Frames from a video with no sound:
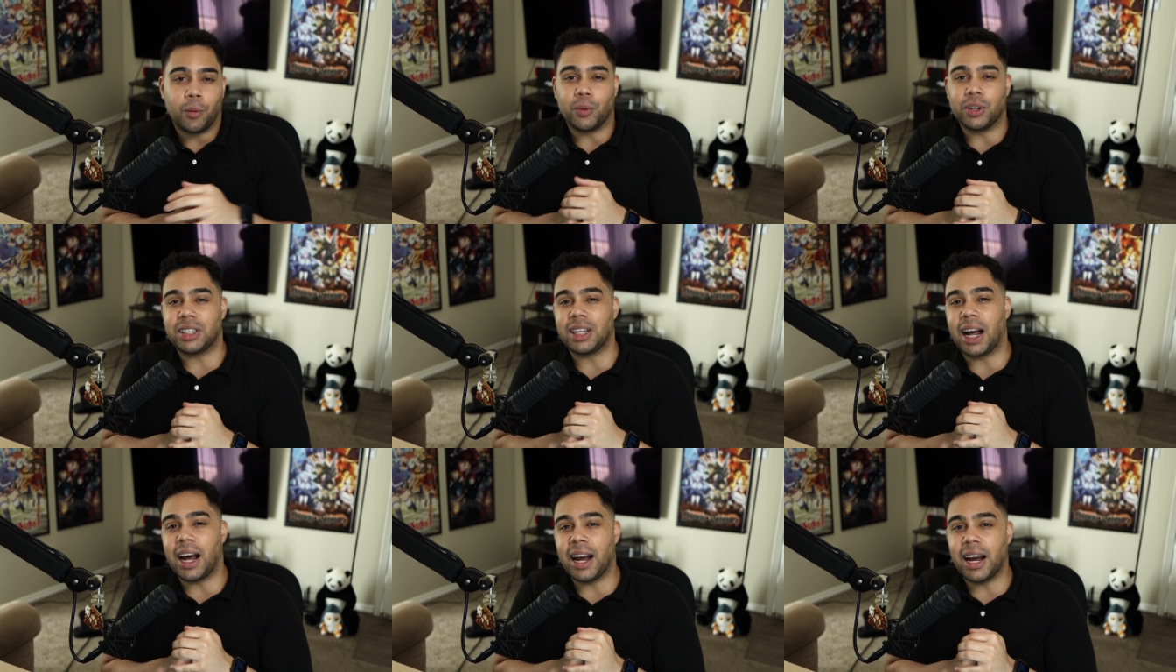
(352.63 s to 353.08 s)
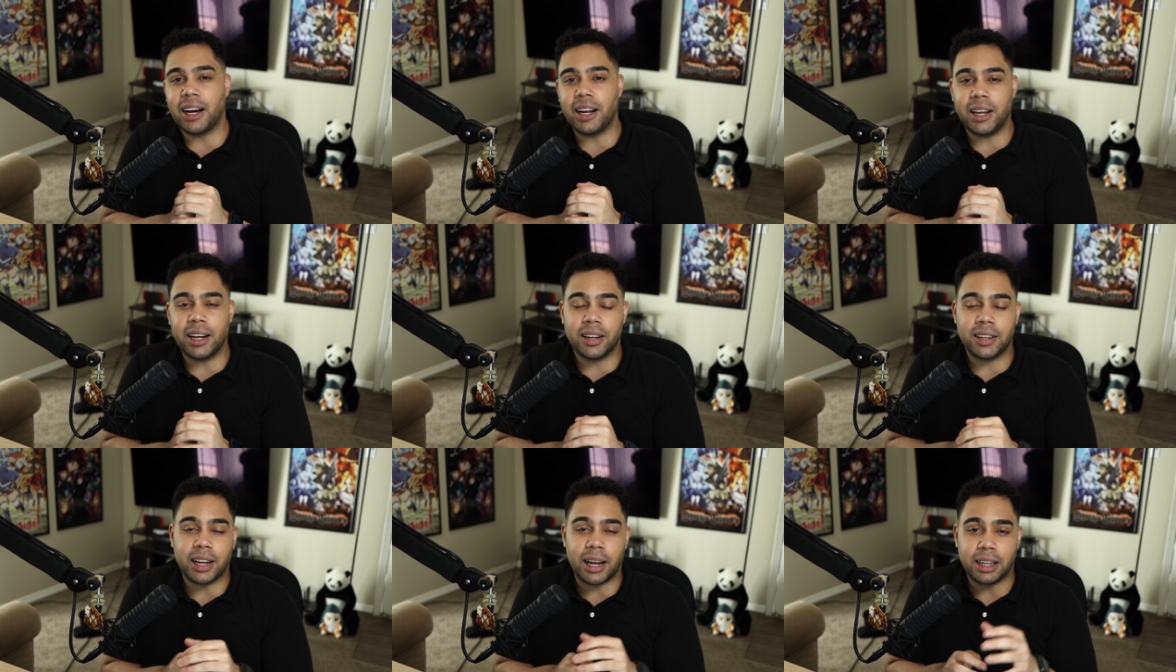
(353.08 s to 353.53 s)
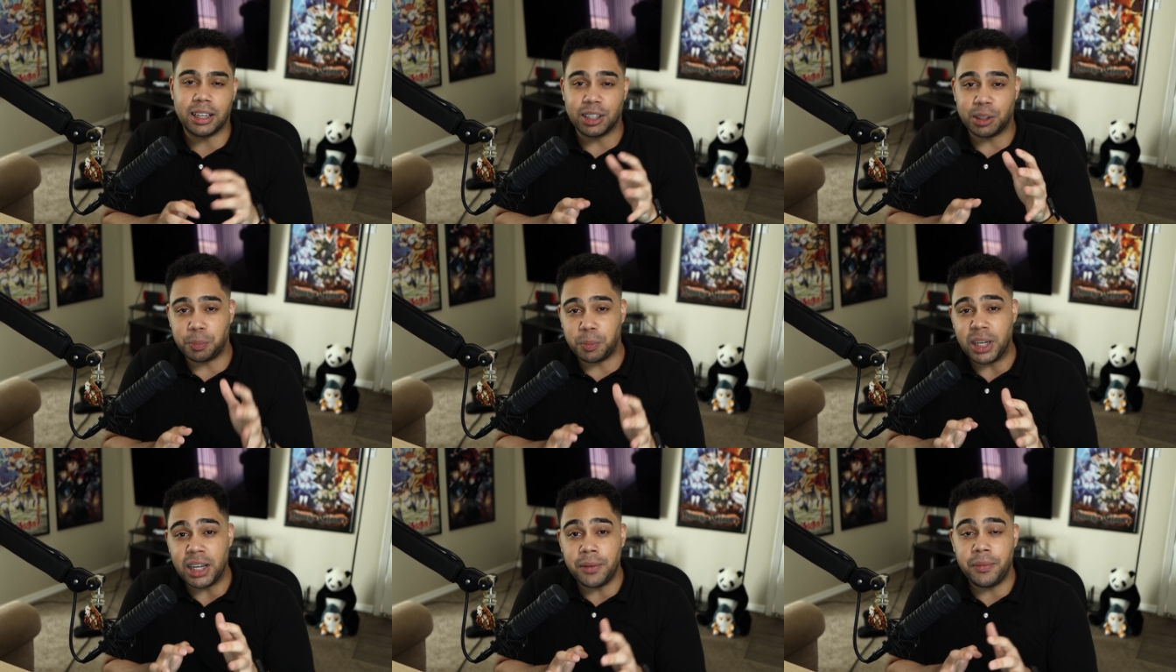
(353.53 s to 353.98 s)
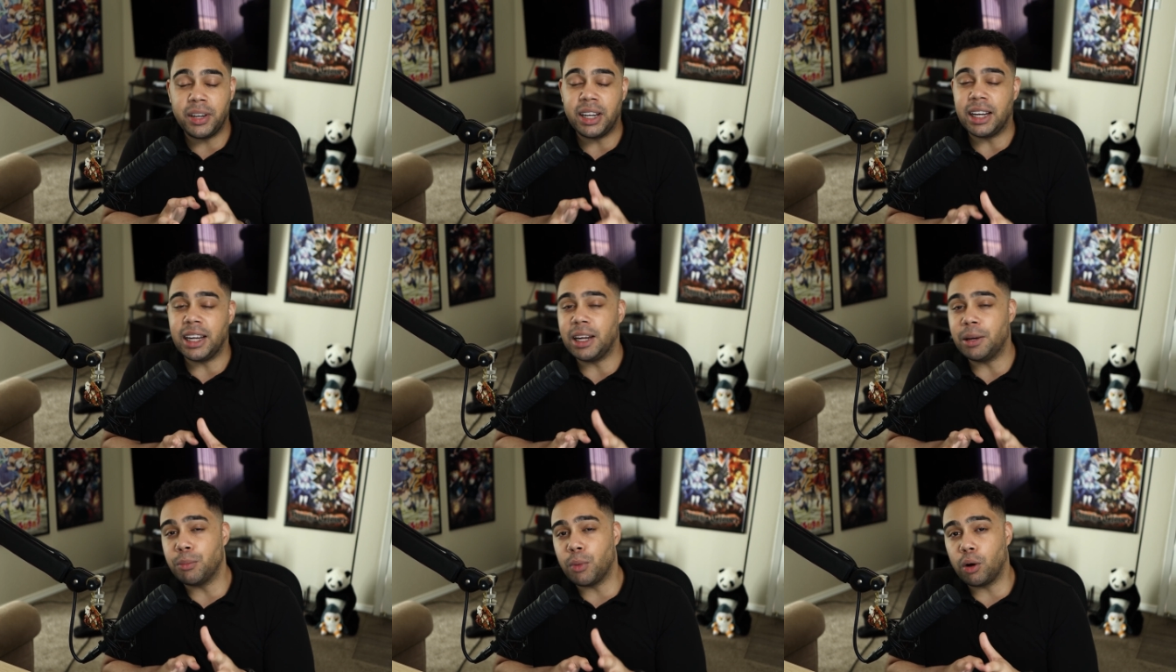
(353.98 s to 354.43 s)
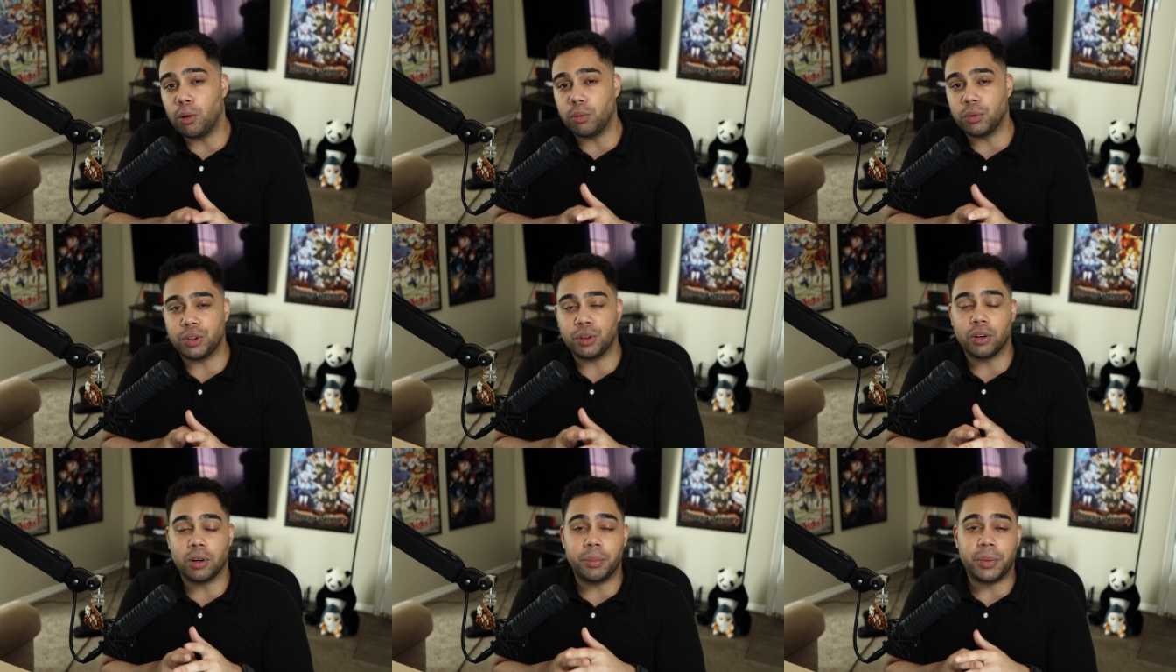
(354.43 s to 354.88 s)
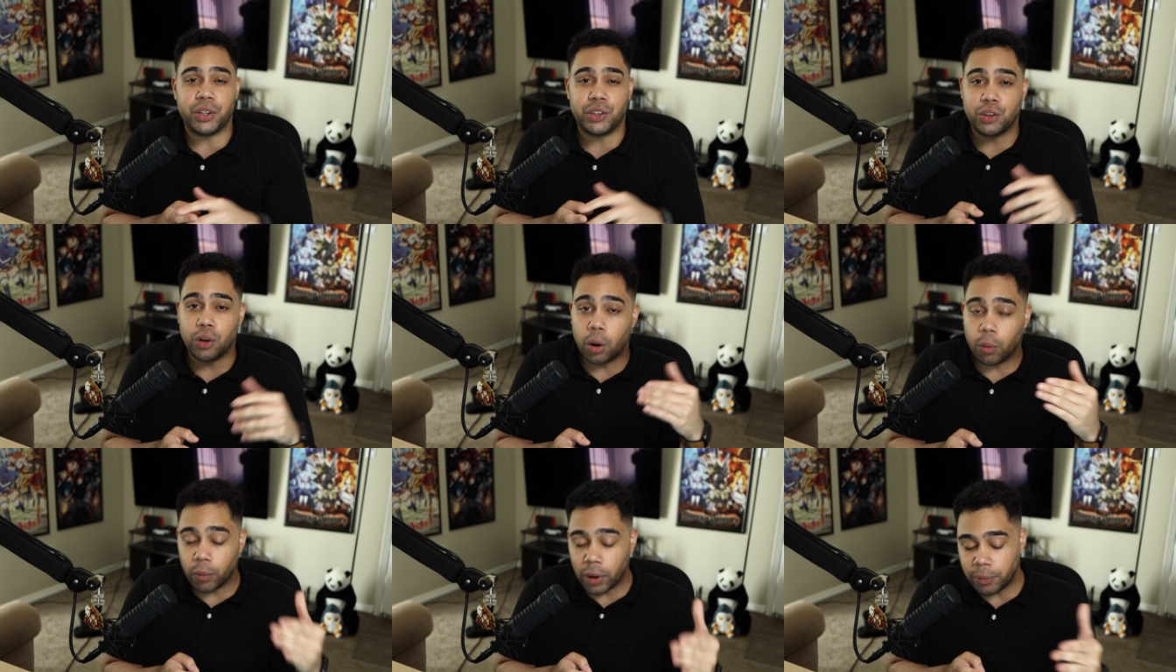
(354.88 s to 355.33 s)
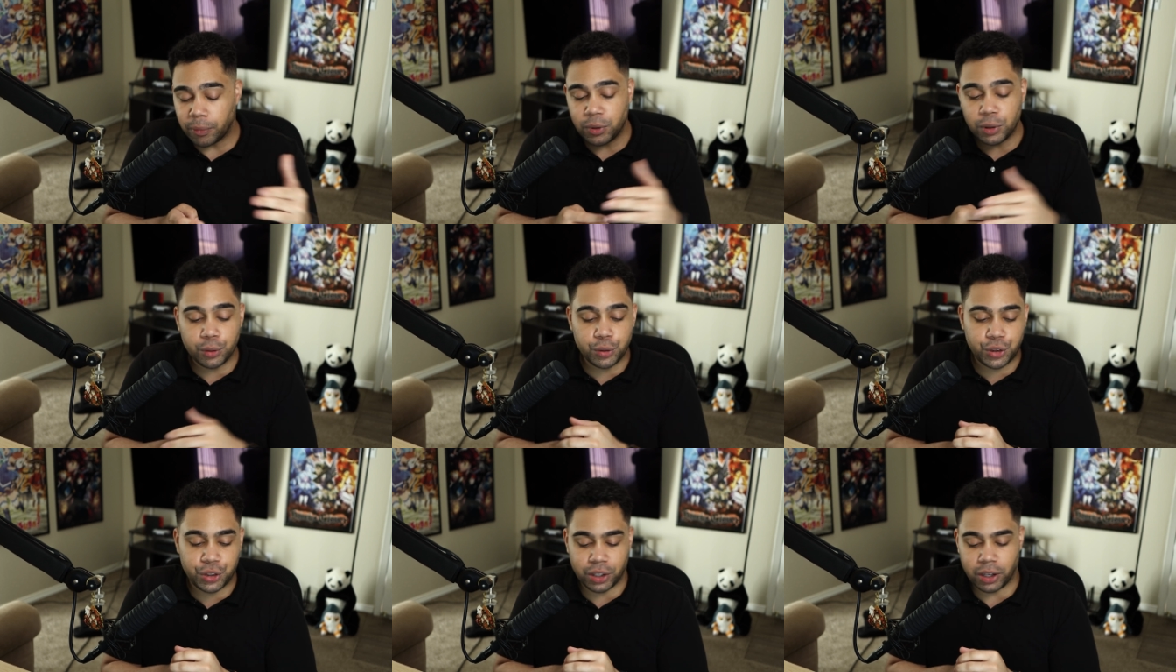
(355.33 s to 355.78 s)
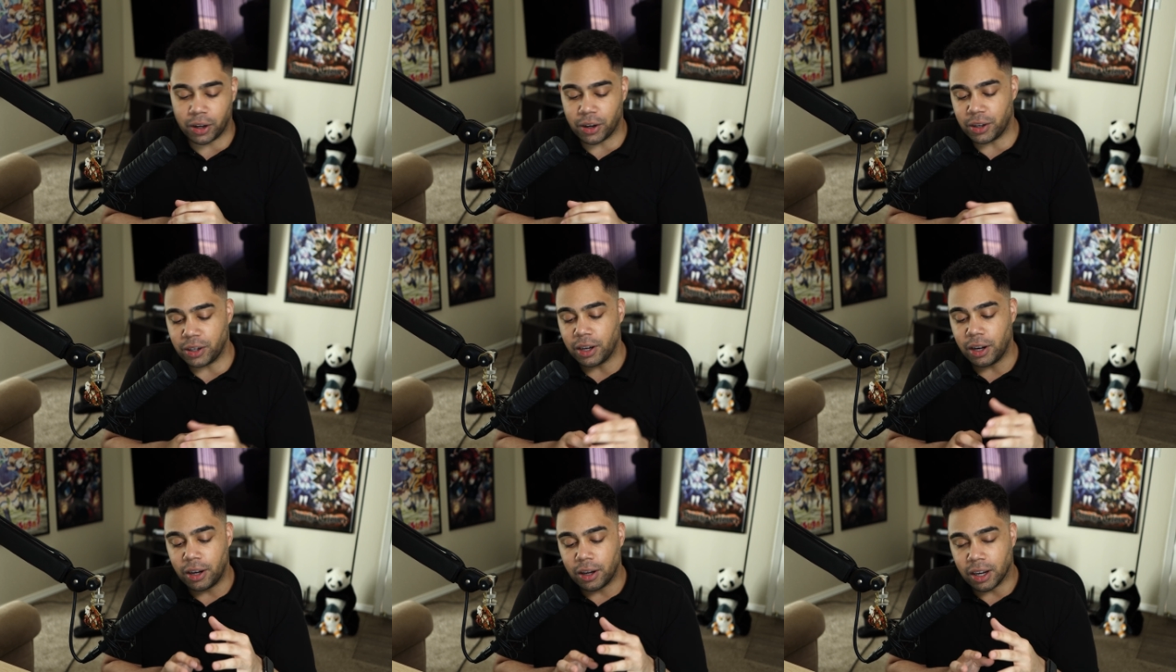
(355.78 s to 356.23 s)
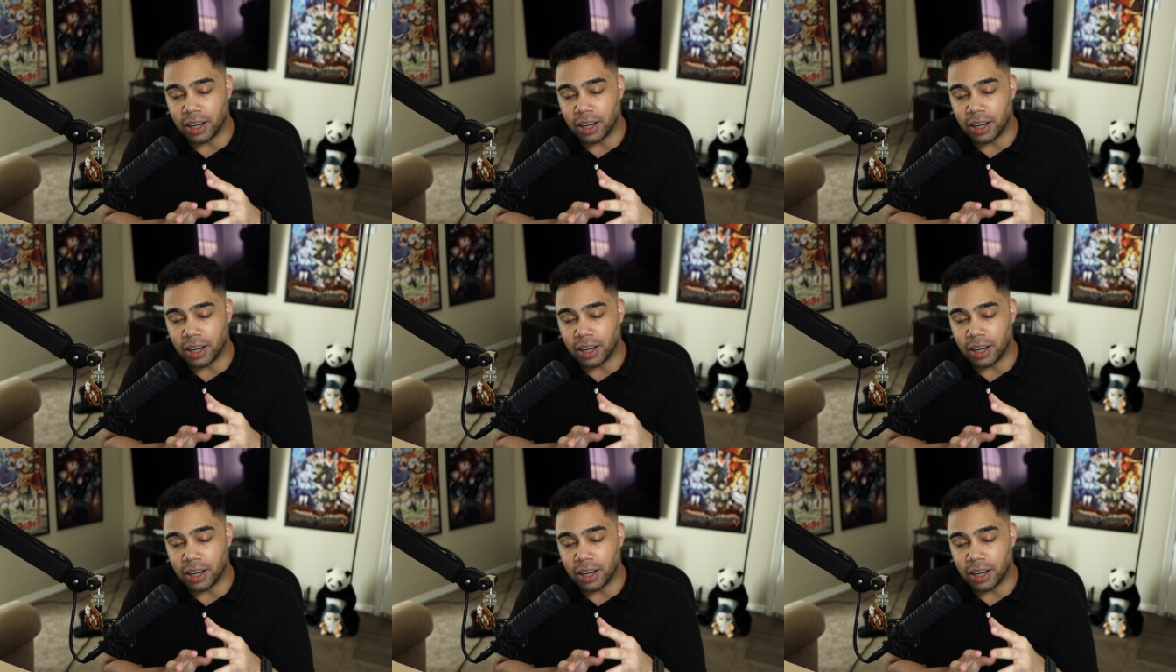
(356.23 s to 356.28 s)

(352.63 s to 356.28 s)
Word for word: was the idea that this PvE mode was going to be so revolutionary,